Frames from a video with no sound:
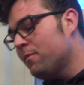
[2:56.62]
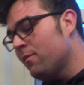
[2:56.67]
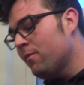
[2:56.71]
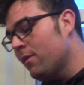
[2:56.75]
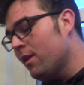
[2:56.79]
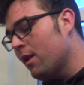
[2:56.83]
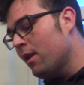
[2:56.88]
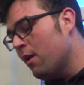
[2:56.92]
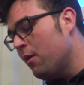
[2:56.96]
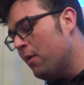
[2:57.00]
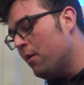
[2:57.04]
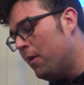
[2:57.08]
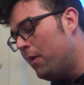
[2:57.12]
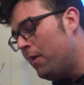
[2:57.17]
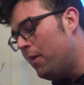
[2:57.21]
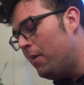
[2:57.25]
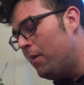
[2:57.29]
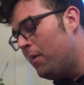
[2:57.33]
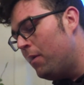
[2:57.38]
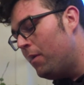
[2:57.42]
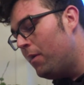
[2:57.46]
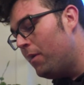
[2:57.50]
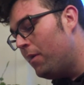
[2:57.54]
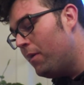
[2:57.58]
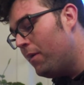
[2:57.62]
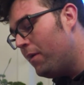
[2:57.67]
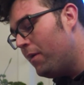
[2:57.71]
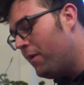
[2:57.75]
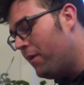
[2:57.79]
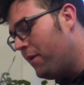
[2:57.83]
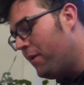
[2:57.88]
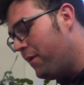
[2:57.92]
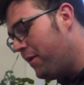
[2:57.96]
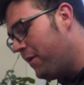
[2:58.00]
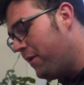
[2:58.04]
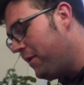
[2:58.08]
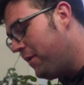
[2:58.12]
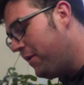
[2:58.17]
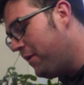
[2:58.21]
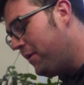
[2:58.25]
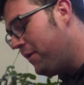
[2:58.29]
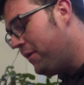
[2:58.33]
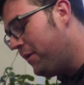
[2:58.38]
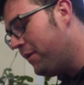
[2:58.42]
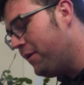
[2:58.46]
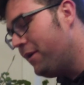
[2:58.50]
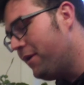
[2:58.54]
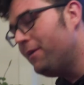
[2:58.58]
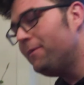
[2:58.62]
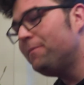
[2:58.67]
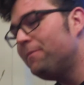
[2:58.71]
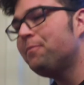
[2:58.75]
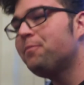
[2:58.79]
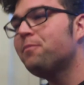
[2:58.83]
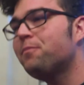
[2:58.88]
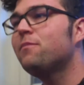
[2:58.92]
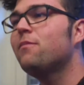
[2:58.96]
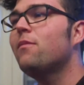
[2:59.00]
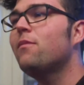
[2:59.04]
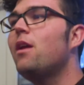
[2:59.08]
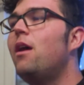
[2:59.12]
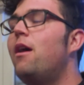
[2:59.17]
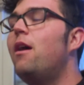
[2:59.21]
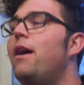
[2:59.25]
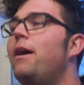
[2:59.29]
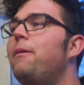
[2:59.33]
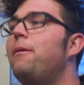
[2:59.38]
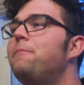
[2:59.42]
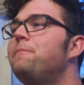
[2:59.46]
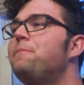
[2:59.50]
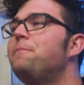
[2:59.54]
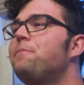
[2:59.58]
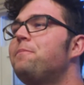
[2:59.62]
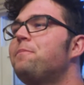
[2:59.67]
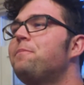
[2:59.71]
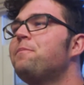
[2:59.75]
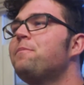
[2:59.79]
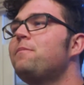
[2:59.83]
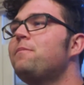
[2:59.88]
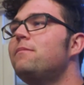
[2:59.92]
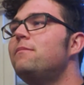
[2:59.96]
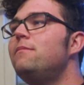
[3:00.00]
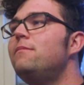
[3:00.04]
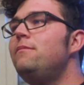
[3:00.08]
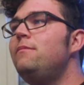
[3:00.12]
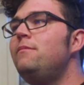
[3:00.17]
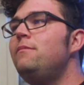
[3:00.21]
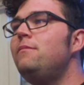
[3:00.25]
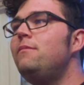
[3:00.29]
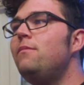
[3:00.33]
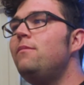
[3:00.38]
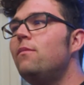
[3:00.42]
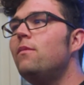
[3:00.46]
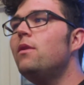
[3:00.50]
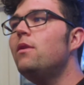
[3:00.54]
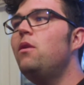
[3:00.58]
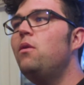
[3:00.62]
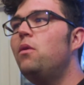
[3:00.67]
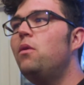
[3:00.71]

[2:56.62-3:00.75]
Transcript: you know, I've done this before, and uh, I, have always been interested in stand up.